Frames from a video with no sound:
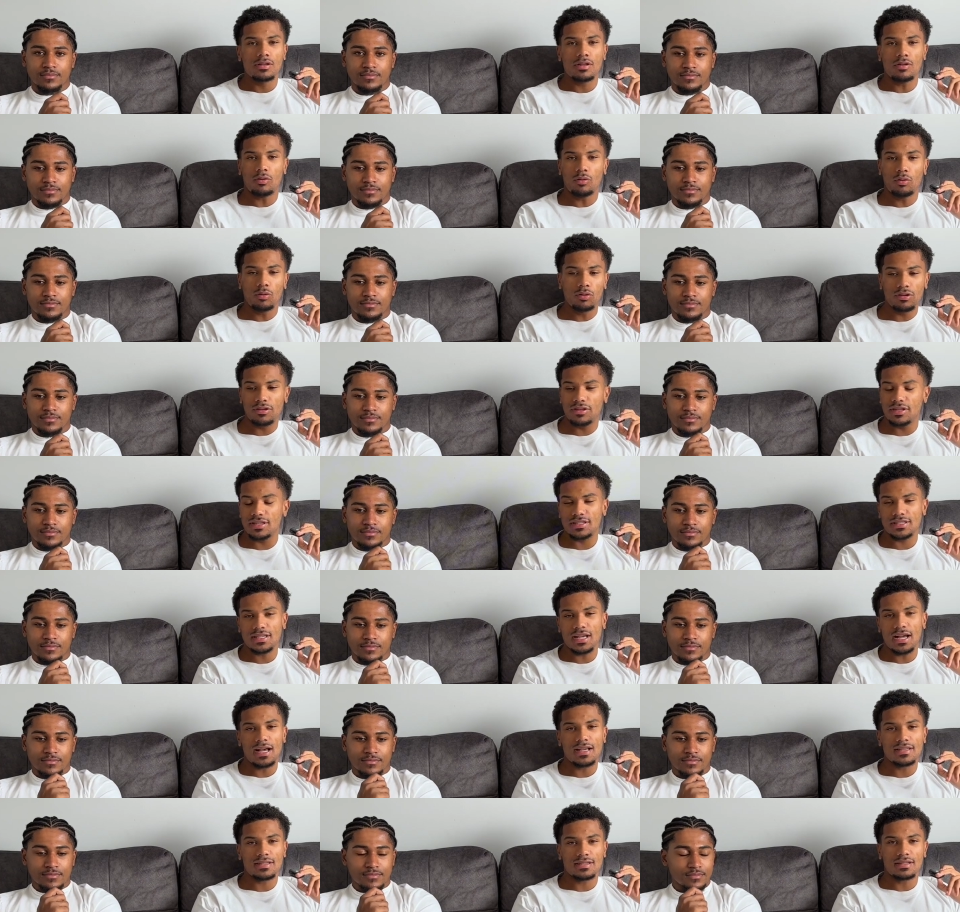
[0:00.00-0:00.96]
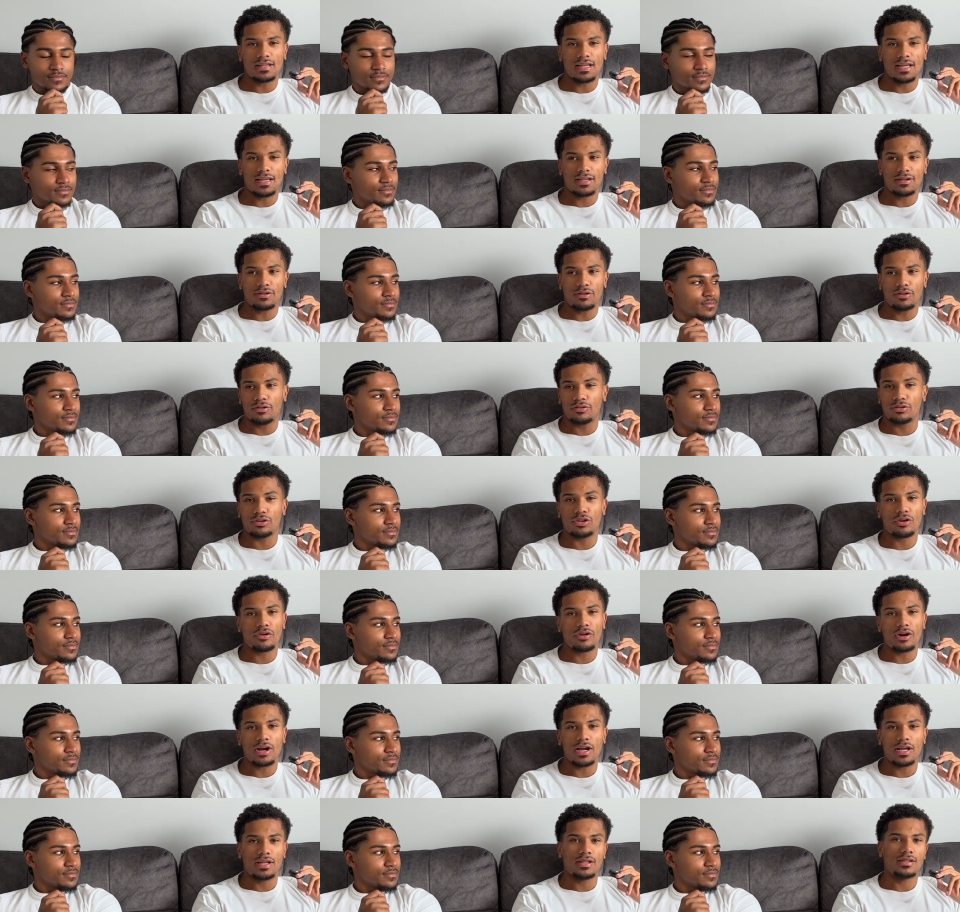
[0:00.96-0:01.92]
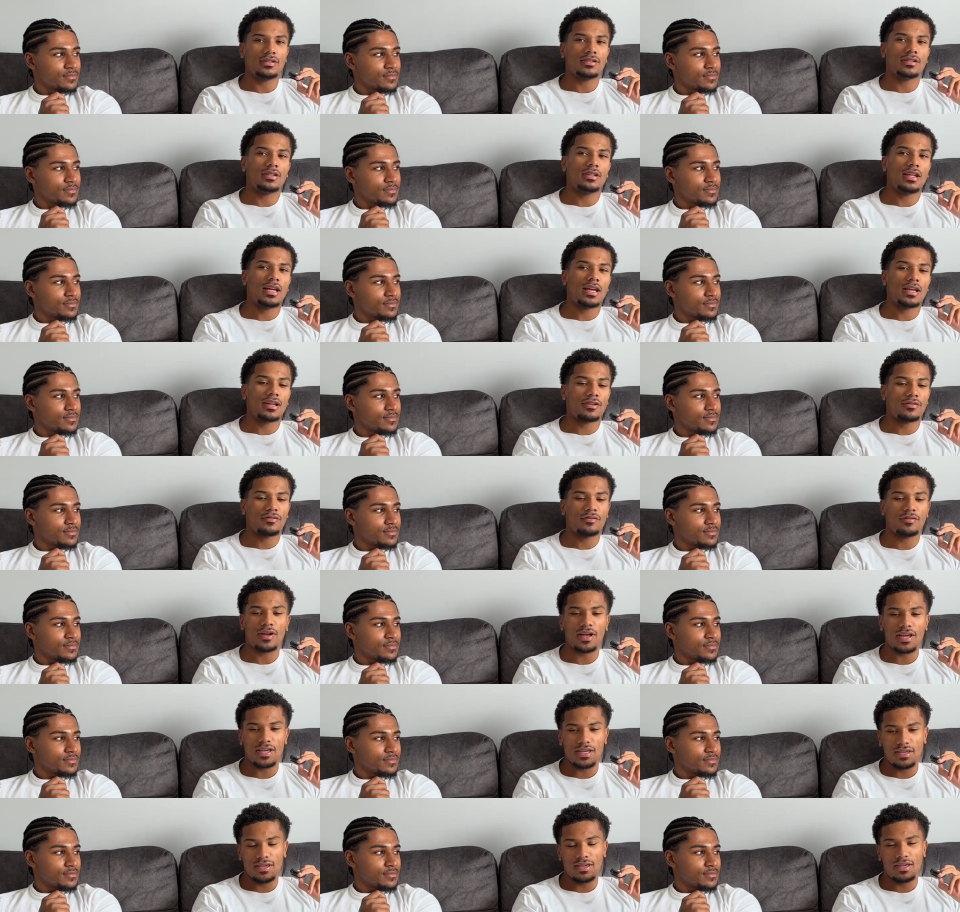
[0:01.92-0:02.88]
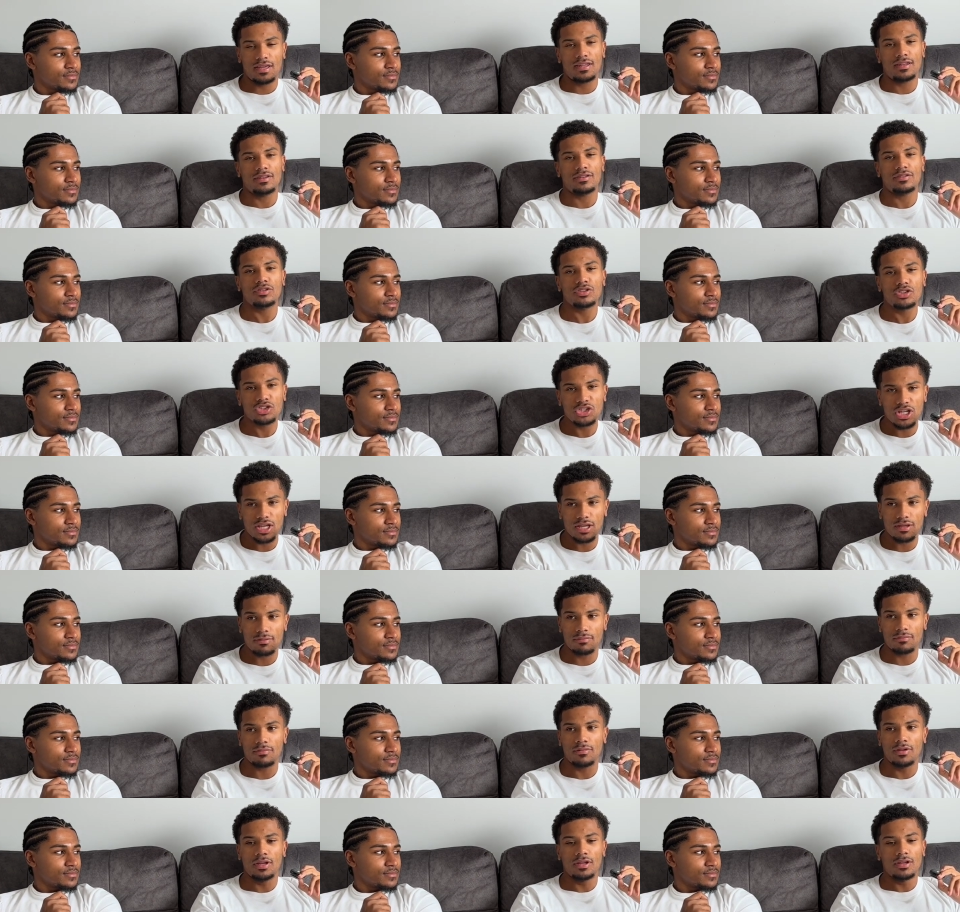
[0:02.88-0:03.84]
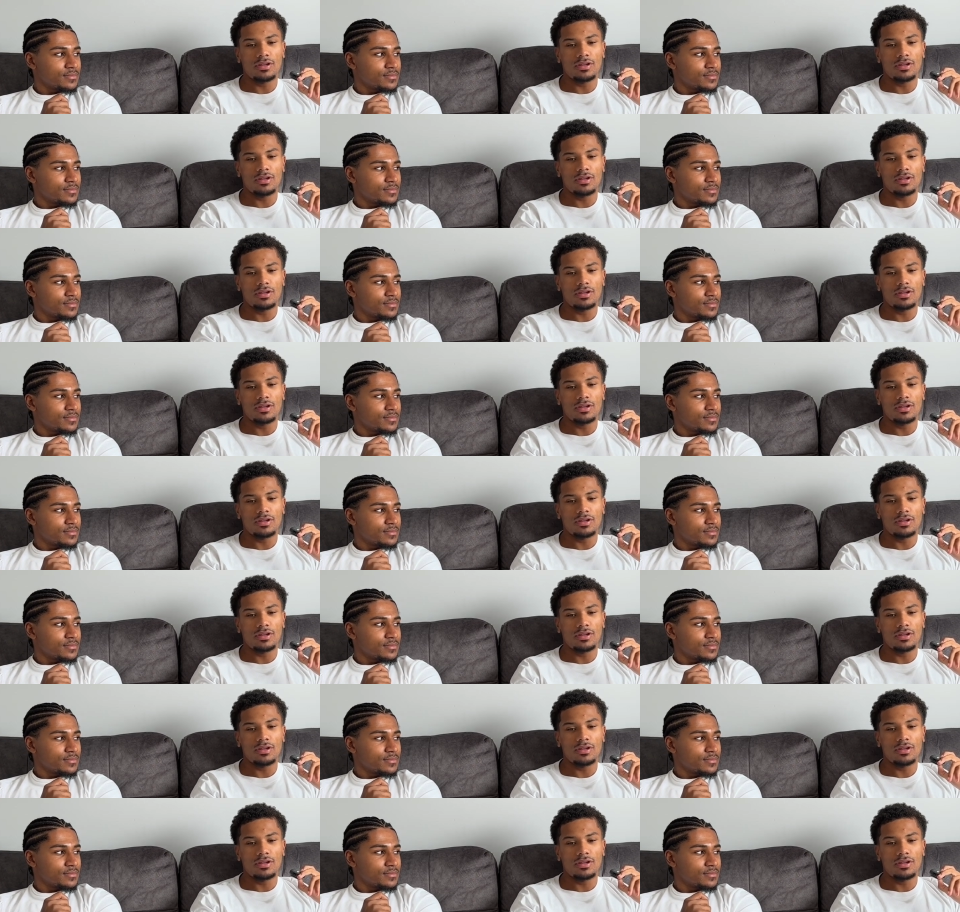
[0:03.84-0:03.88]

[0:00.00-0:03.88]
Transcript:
Speaker 1: all of these guys are like on the grind and like fighting, gym,